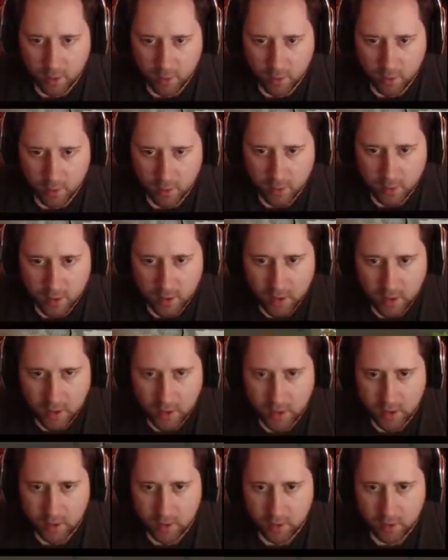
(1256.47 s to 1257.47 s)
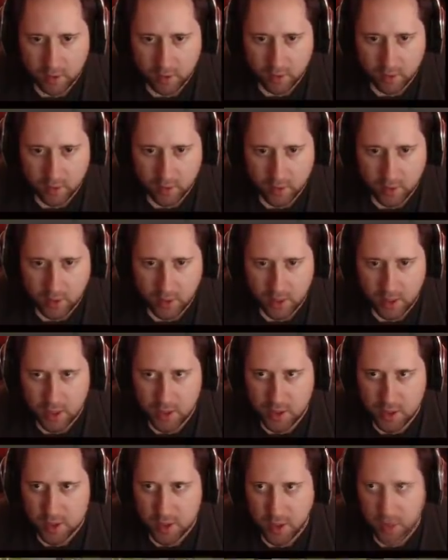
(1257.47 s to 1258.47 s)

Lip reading: Kid has got that NG,